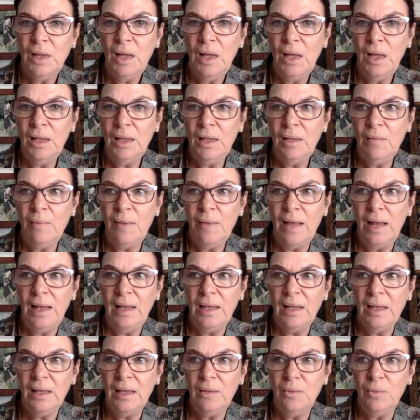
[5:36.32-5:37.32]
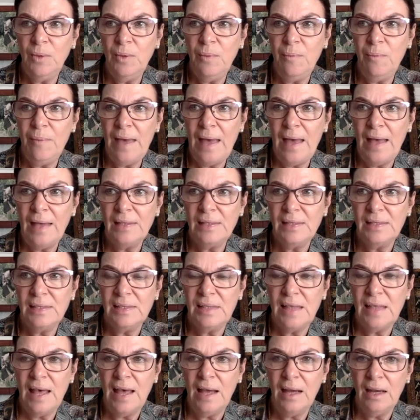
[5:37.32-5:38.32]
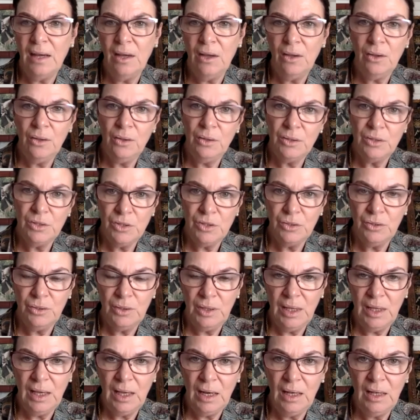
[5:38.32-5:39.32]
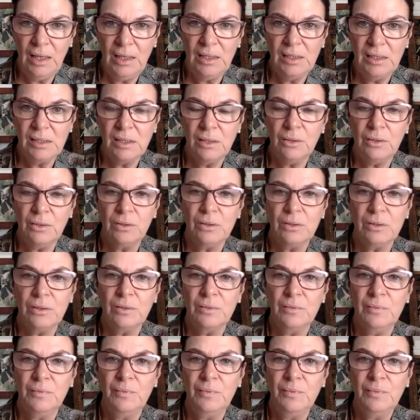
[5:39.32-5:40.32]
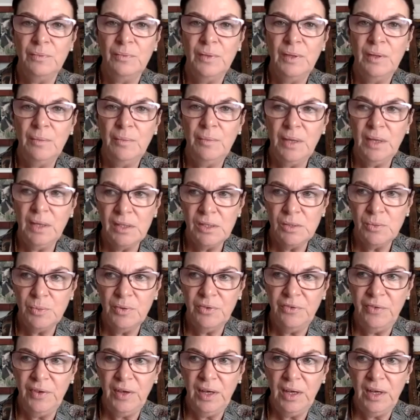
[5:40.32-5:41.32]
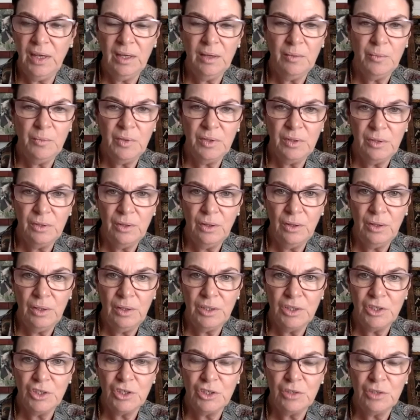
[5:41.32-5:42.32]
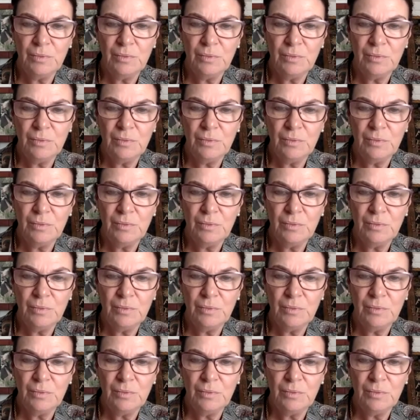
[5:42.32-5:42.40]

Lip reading: Little by little, we pass that on to the analysand, because we're feeding him with knowledge.